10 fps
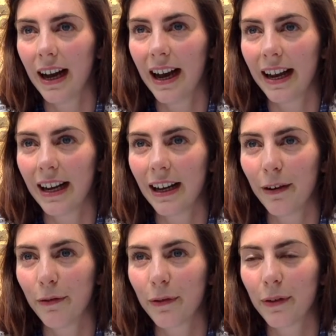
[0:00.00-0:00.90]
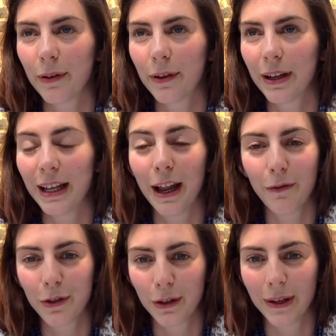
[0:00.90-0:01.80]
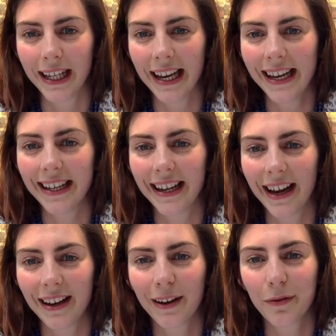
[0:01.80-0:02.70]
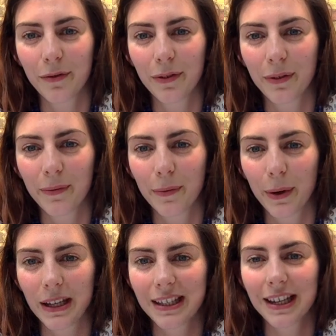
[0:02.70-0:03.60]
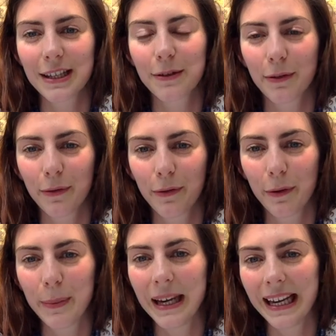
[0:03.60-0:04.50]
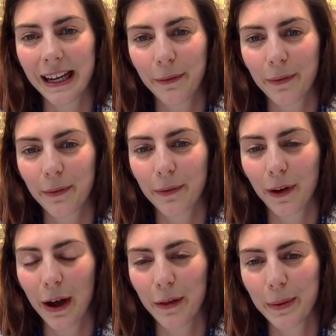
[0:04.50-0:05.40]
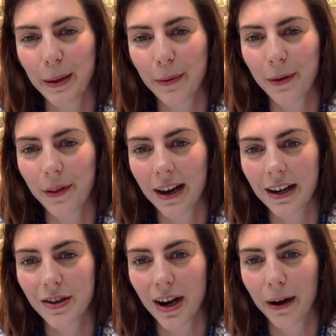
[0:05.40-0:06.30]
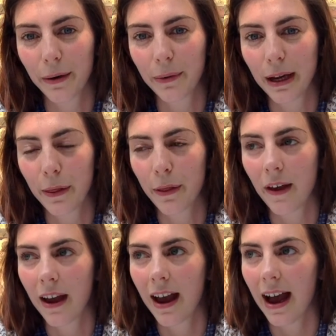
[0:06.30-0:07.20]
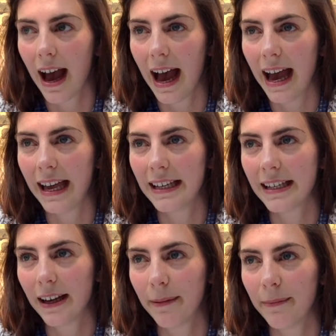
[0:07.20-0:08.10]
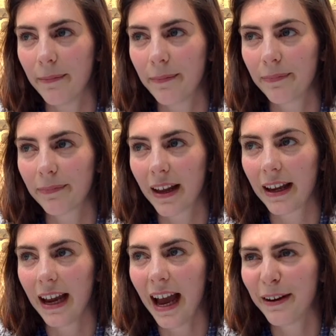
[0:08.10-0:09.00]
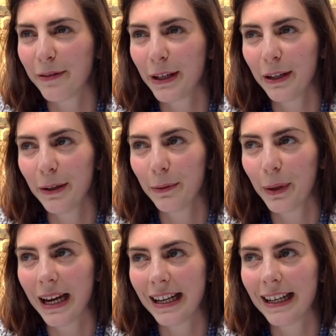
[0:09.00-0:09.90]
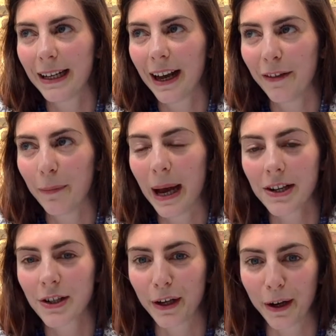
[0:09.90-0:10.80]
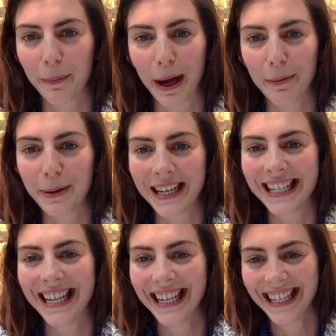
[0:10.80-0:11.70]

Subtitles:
And I love doing it. I love what it does for me and for other people that I share it with, and yeah, I feel weirdly kind of passionate about bitters.